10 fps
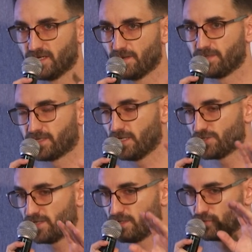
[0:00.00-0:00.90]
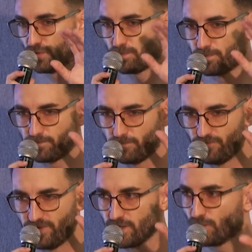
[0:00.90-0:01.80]
an application and you know
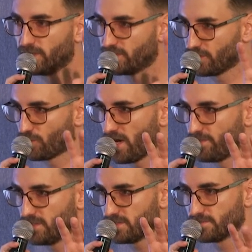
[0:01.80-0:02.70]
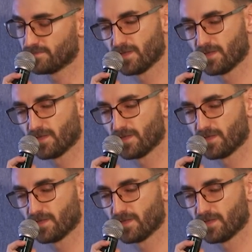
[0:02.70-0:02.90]
very well the requirements,